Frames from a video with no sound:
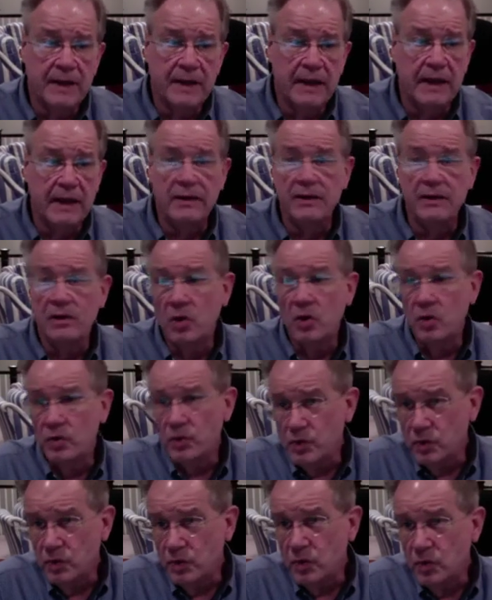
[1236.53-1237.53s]
and know
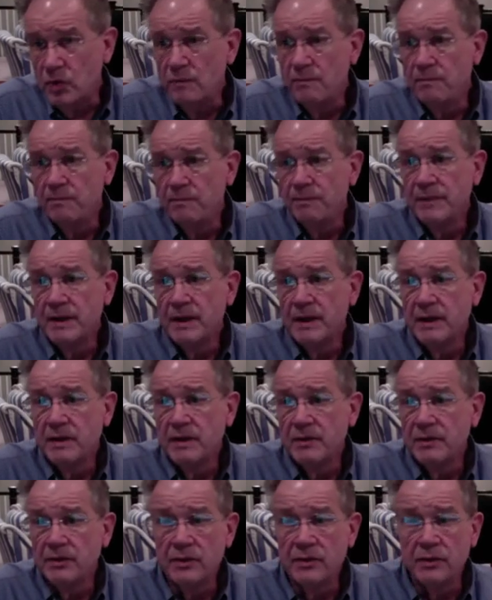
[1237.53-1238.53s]
you.
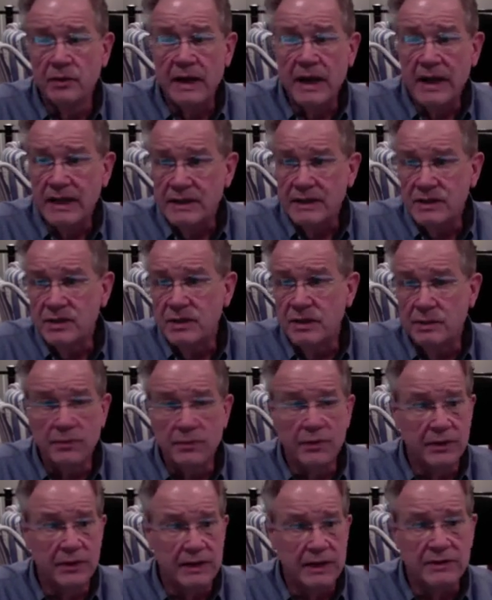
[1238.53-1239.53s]
So you ask them
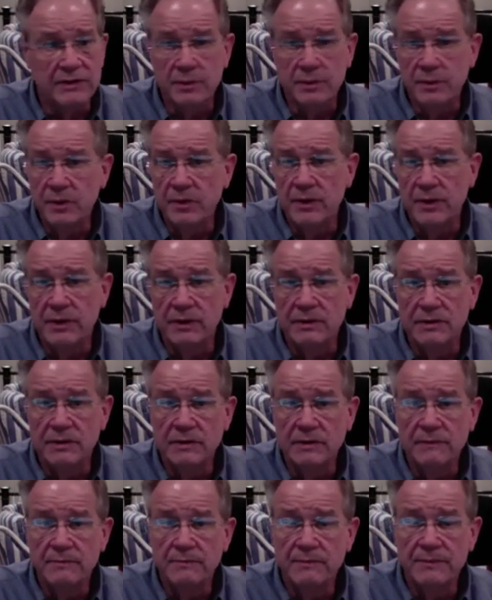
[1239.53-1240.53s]
for testimonials,
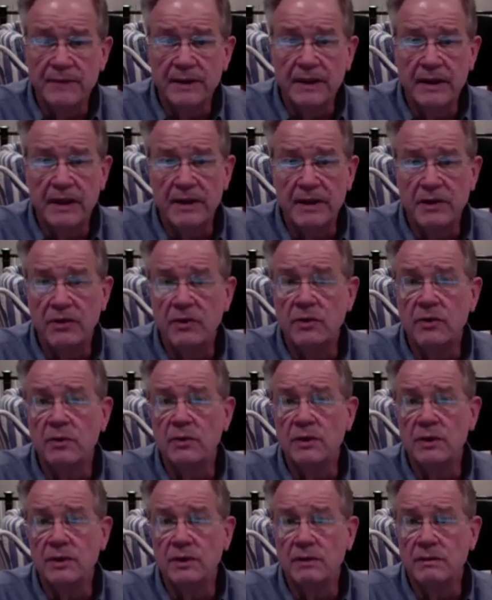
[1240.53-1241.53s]
and
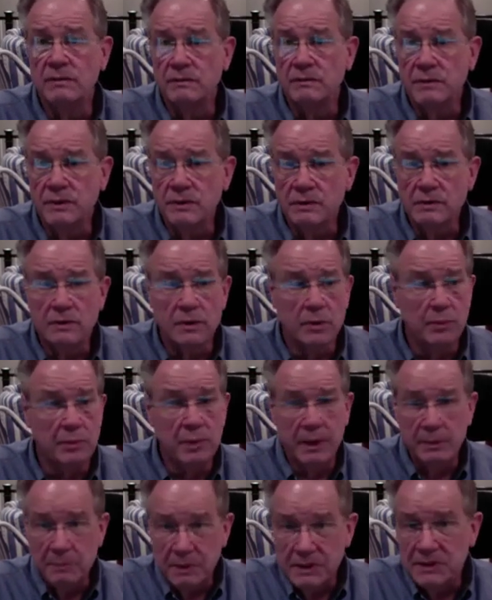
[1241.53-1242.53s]
you'll
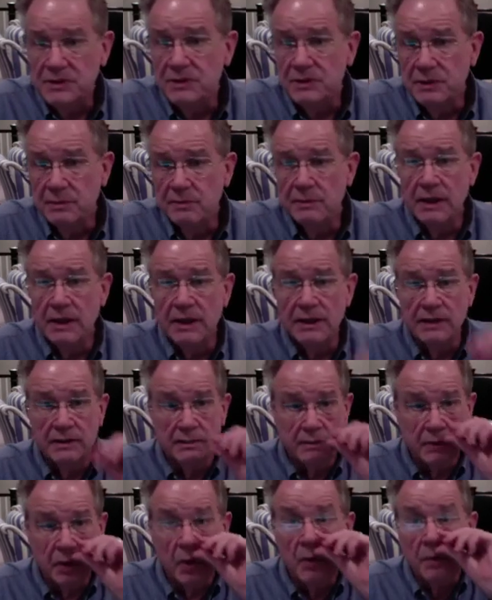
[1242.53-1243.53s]
publish them
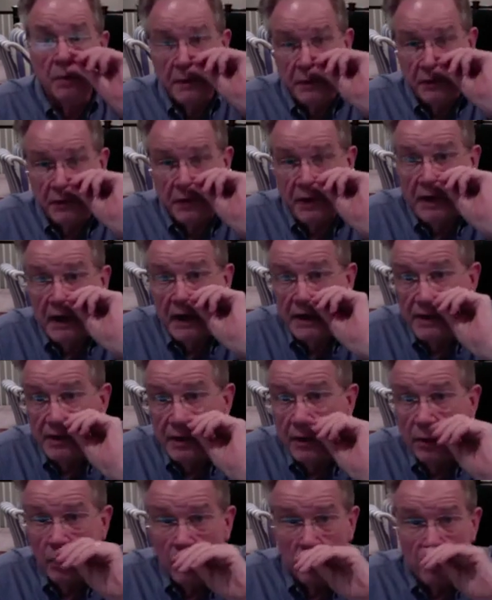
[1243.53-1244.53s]
copiously on
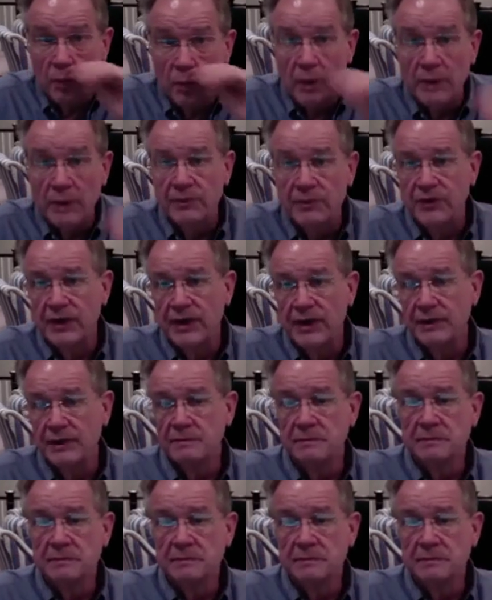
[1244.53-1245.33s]
your website.